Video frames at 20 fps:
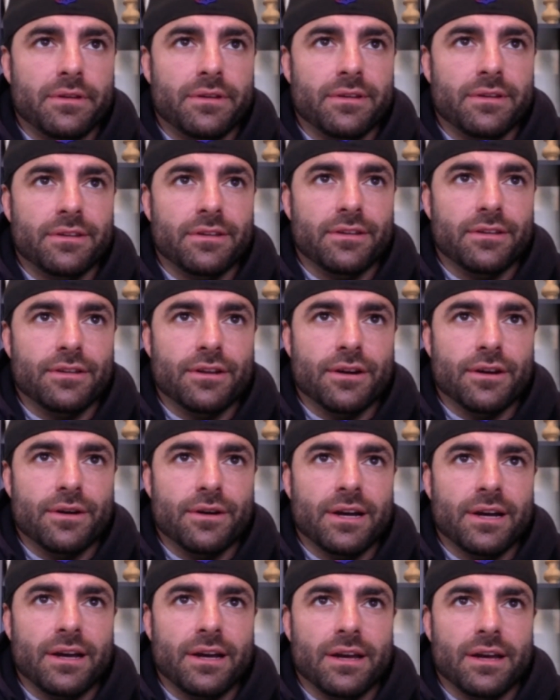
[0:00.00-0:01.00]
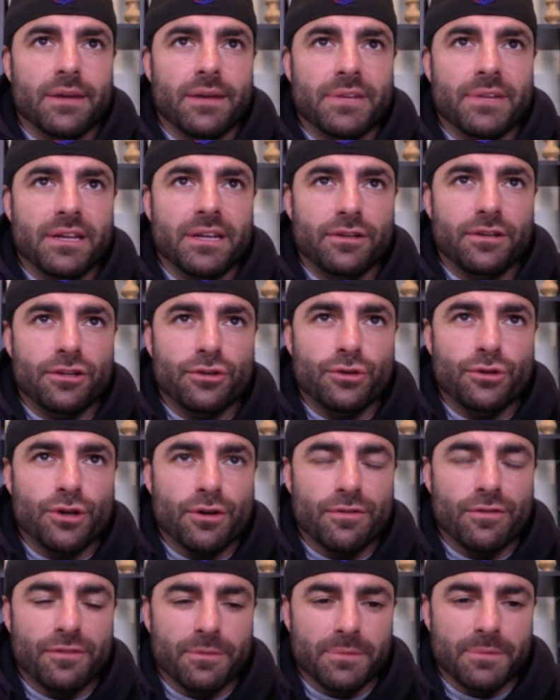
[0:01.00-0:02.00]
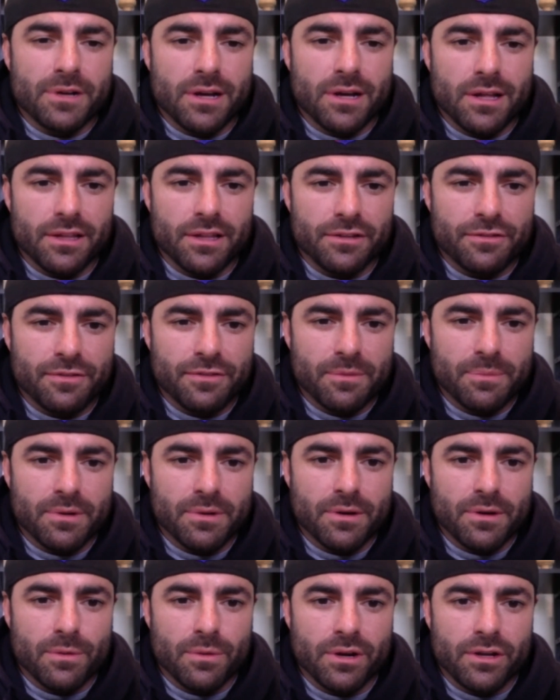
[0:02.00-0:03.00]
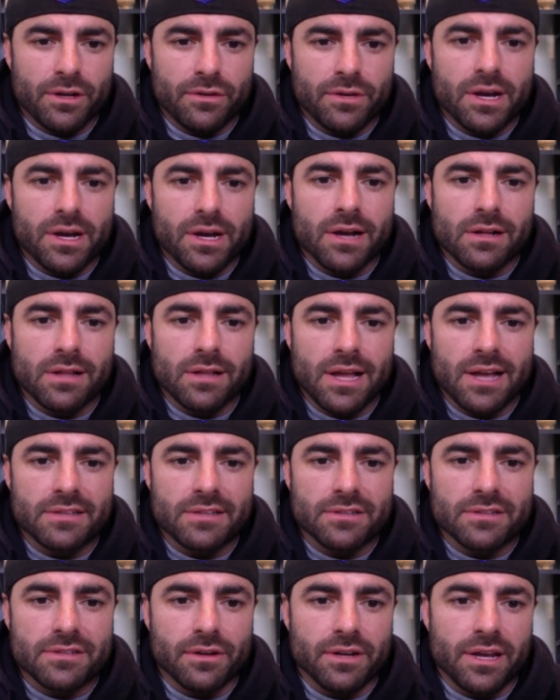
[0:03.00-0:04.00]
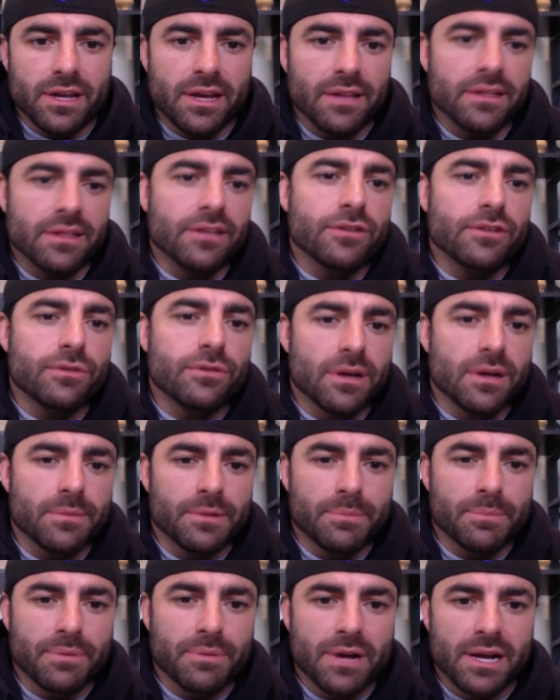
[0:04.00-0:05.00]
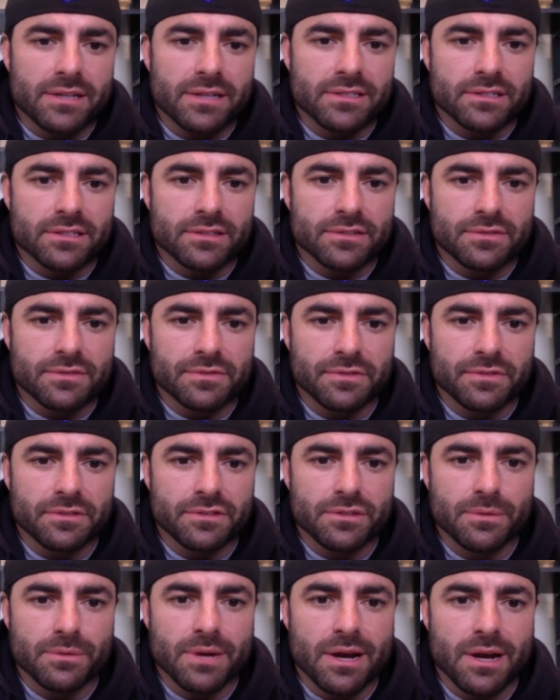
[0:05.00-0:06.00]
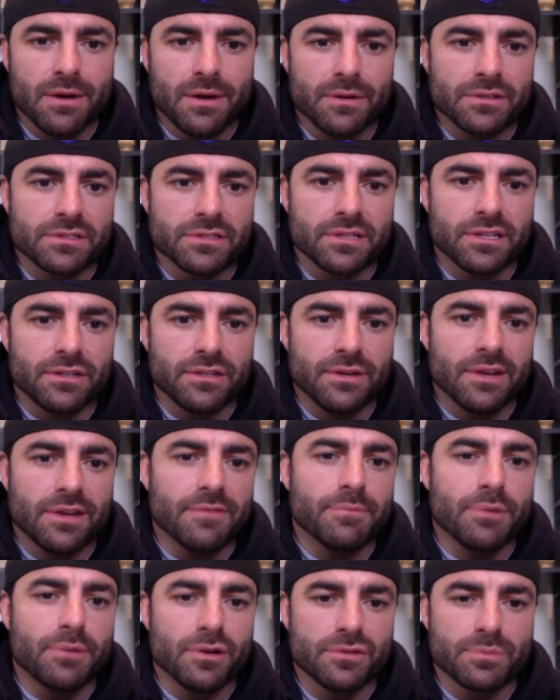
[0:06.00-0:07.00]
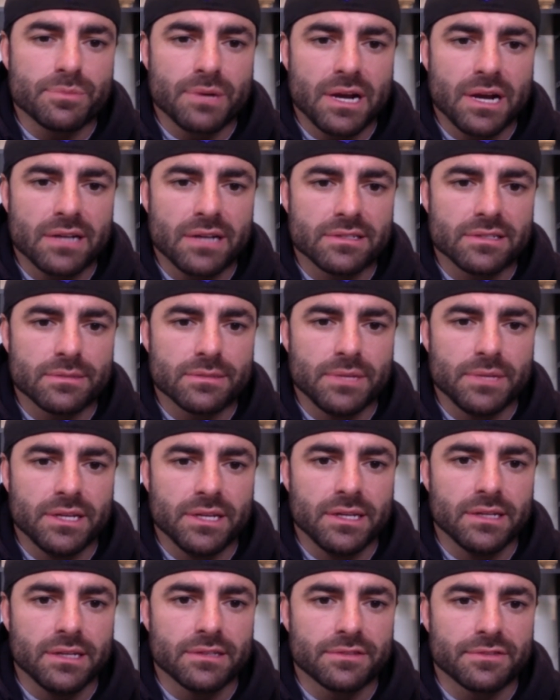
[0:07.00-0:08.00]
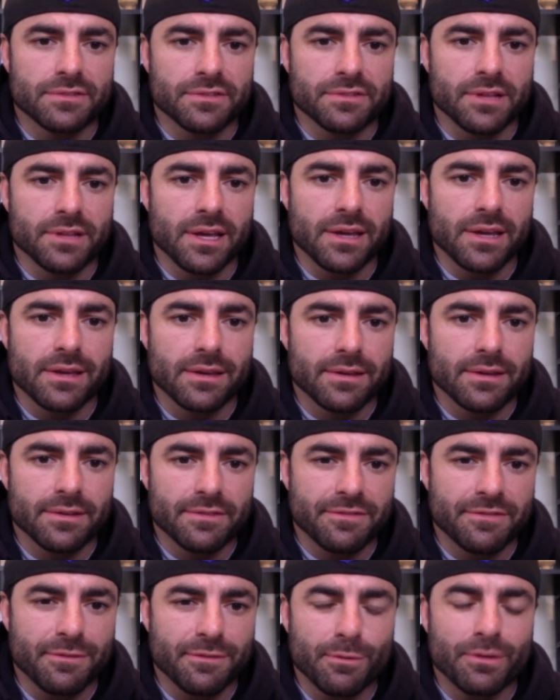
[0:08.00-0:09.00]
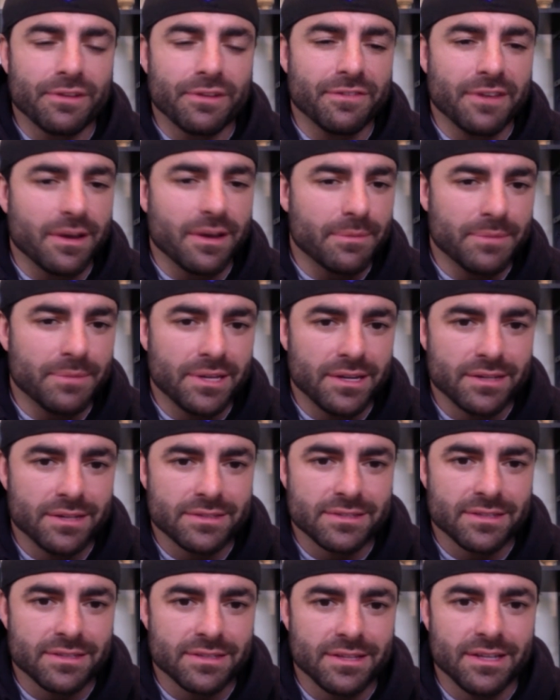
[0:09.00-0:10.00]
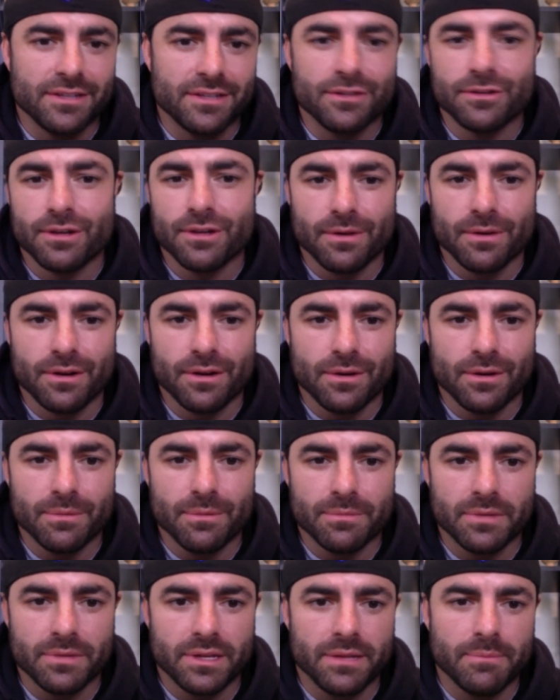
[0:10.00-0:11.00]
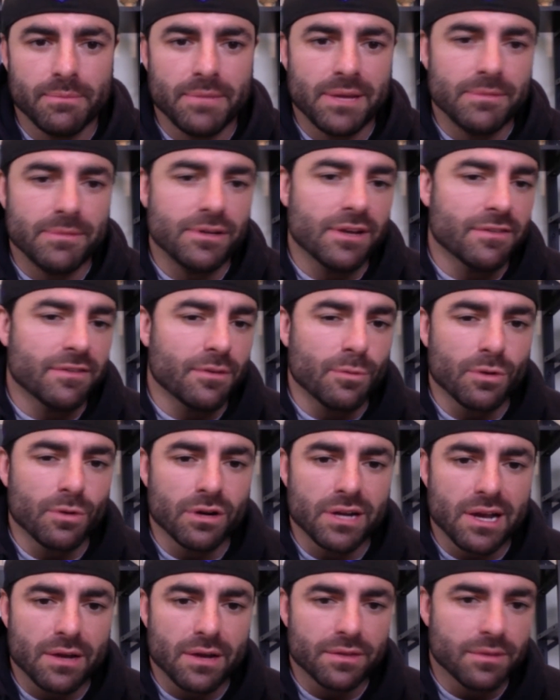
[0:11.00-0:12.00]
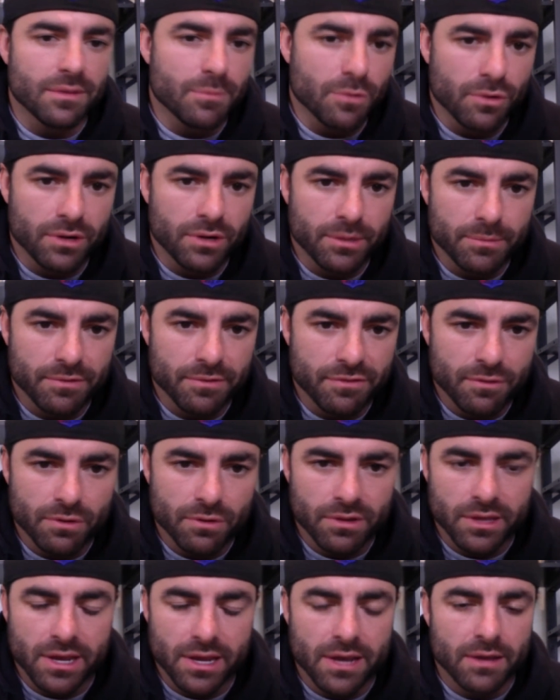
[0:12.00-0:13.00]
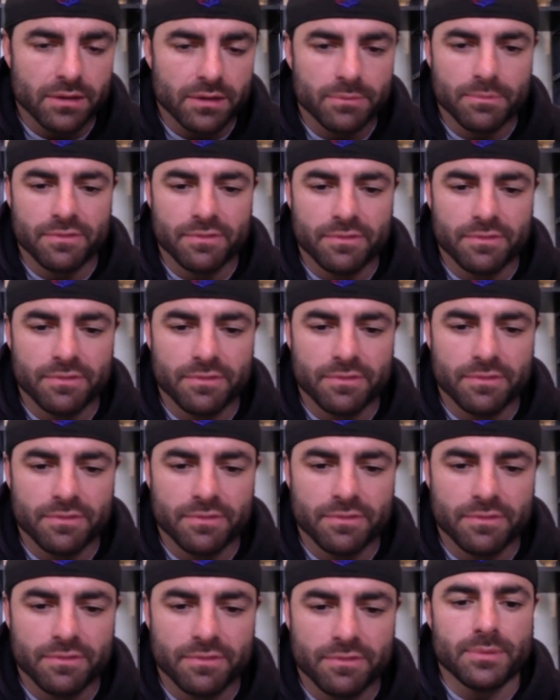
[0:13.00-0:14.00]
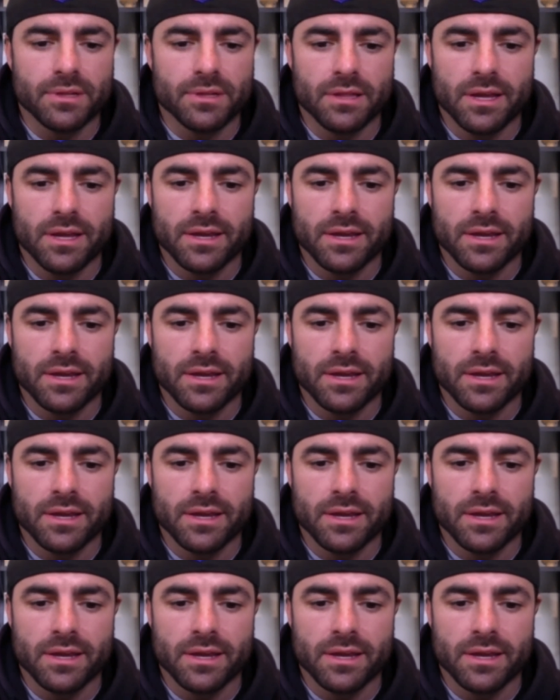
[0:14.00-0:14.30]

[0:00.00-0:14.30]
you know, I, I, mean, you go from college football where you got class all day and then you come to practice for two hours and then you have post practice meetings for like 45 minutes and then you go home and maybe you have a workout in the morning before that before class